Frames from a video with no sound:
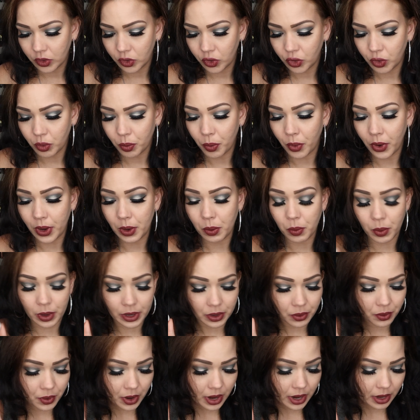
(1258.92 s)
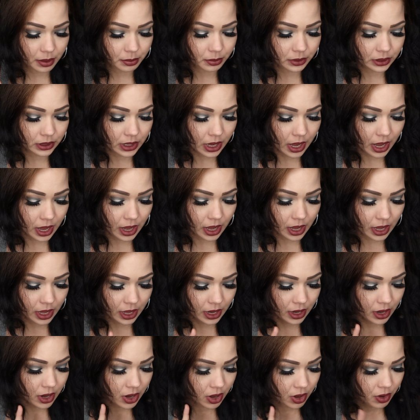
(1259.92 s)
2.1 grams,
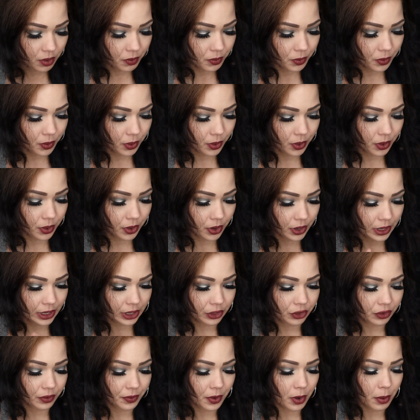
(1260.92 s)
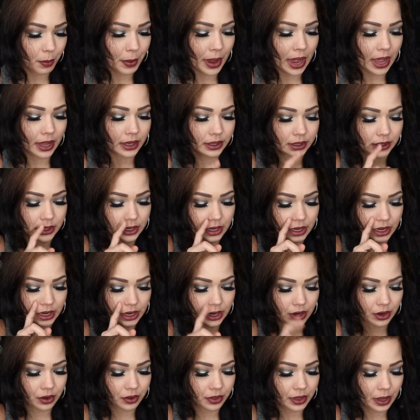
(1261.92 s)
and for each of her pans in
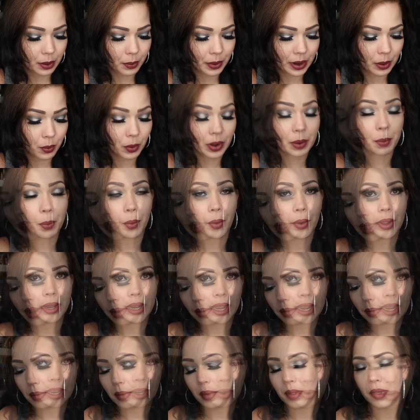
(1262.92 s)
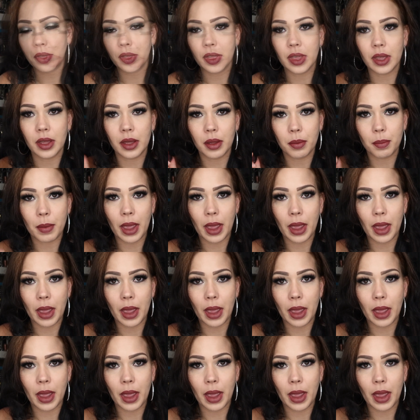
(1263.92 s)
here, they weigh 1.8. The